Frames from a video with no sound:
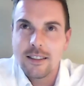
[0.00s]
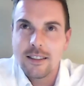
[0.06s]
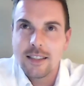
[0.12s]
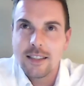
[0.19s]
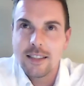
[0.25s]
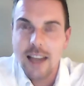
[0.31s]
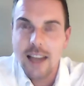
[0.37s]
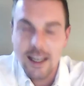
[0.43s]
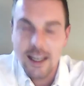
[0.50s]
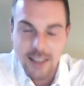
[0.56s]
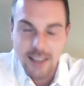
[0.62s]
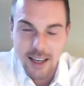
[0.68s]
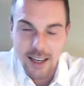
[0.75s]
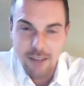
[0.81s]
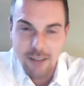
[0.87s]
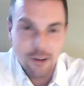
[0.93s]
get
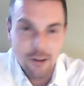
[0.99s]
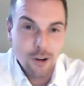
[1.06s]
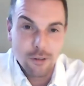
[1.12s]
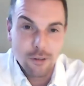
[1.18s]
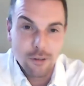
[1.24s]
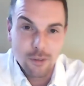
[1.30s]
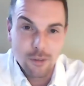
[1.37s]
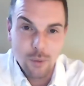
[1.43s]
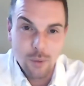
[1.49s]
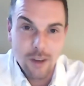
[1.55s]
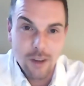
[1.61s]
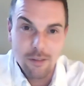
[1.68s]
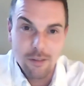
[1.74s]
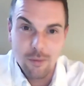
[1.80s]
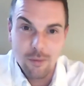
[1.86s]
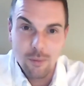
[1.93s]
us involved
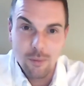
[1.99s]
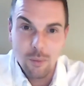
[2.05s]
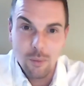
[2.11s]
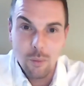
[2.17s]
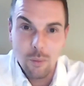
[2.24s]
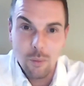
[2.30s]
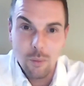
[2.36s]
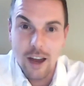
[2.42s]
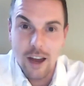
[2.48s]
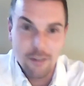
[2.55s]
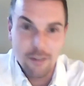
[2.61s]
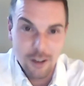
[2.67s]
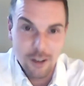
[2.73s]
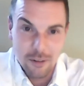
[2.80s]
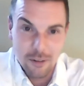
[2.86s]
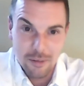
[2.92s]
with
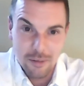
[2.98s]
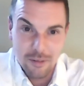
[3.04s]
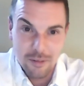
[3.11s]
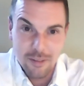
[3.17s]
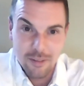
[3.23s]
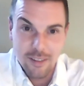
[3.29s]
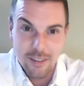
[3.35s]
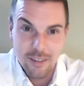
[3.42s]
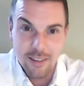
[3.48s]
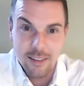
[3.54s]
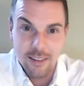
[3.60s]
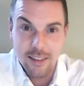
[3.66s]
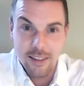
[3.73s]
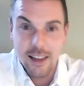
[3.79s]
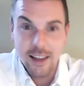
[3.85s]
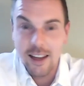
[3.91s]
whatever
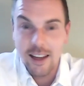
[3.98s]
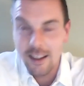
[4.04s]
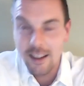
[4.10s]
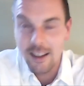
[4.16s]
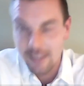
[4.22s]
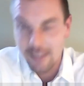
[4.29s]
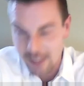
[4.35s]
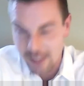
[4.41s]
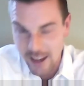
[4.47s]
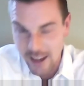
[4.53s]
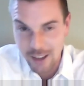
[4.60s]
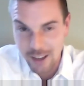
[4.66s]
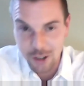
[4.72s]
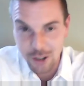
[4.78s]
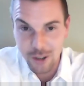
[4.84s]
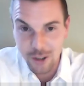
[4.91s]
they
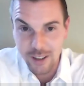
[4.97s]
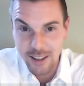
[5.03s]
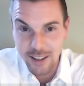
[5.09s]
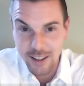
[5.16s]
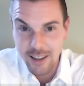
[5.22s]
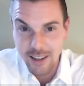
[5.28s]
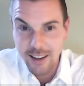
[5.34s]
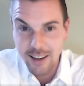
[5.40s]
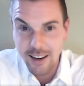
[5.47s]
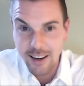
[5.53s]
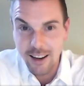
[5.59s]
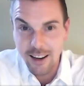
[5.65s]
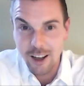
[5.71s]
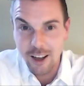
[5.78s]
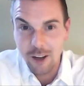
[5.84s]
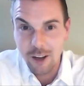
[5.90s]
enjoy
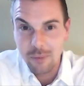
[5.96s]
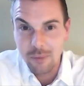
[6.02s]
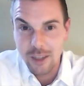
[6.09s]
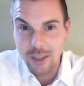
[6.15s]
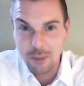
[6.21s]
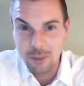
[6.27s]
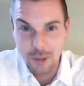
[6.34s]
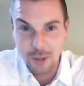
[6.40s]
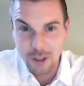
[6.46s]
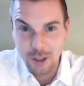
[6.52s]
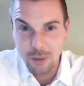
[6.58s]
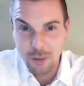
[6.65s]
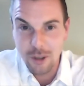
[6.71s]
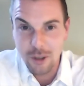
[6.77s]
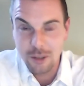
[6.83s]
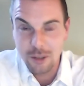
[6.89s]
as much as
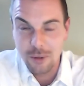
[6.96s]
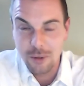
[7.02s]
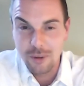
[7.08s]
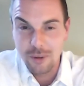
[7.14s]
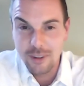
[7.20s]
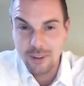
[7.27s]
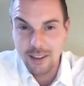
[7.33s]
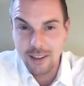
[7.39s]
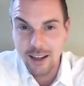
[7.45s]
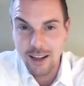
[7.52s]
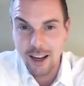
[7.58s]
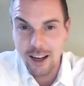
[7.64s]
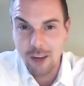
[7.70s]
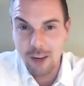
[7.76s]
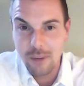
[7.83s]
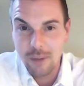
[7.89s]
possible
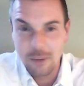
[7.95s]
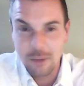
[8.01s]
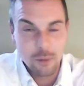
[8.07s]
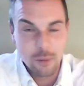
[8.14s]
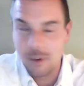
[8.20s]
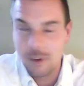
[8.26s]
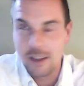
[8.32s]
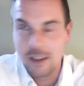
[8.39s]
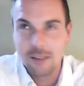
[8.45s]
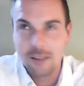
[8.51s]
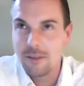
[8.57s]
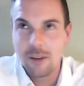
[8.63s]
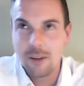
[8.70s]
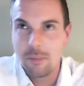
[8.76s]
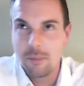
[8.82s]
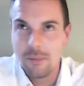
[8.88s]
is really
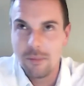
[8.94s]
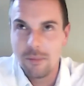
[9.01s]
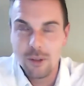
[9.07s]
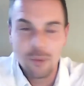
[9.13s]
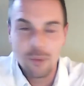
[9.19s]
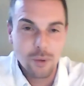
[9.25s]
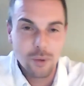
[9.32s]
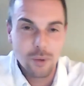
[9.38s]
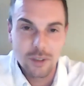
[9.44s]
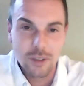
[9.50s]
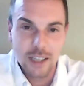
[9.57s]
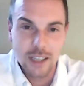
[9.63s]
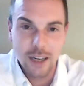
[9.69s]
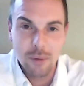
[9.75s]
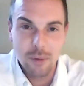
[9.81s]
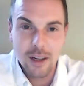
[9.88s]
the number one
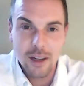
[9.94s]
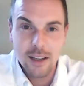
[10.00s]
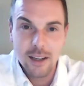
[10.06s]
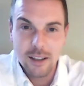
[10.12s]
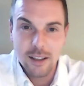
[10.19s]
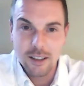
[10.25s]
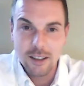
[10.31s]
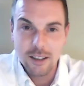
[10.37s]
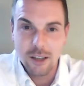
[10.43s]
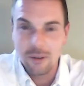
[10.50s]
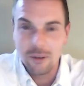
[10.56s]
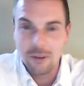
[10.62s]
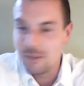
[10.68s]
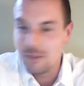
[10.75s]
tip. So